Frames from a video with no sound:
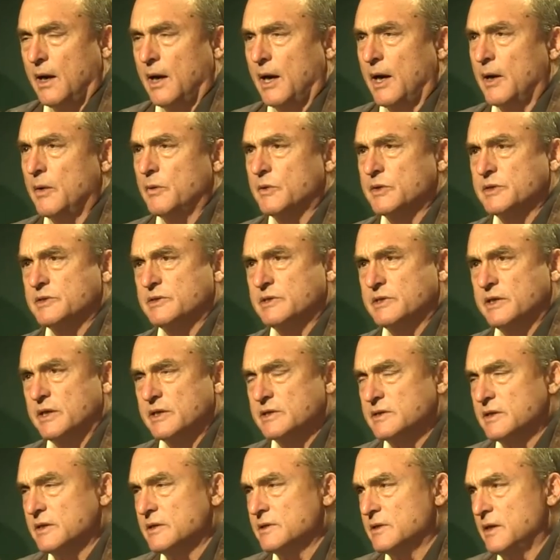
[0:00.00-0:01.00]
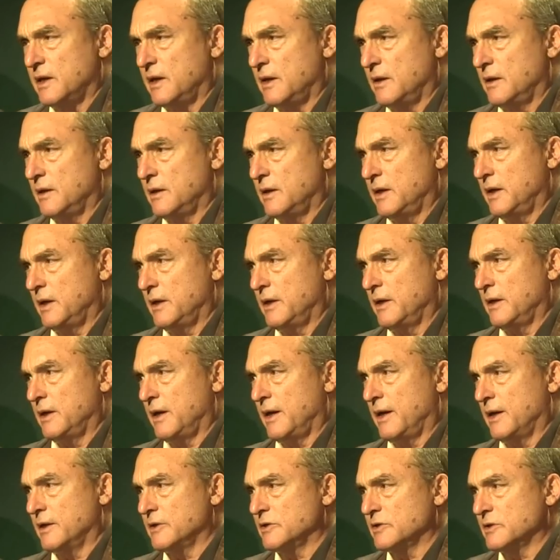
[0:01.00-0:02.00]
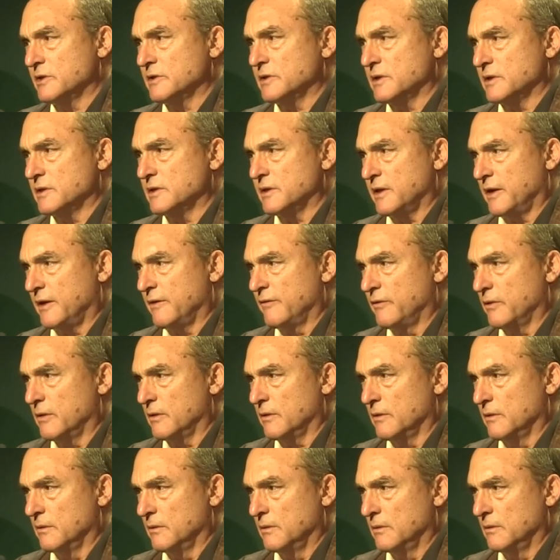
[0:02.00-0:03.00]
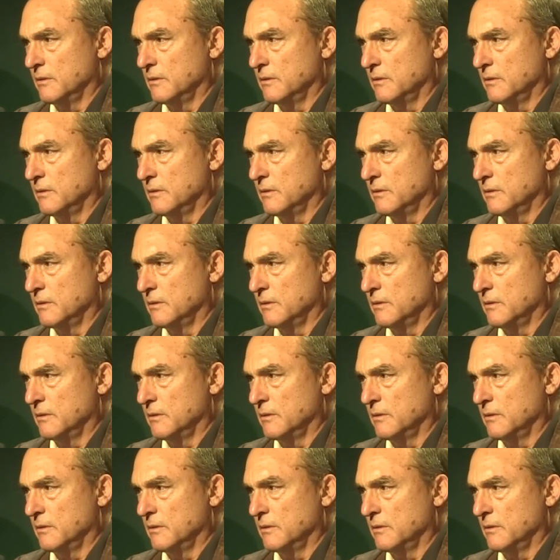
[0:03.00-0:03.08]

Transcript: I was just as alienated and anxious as ever.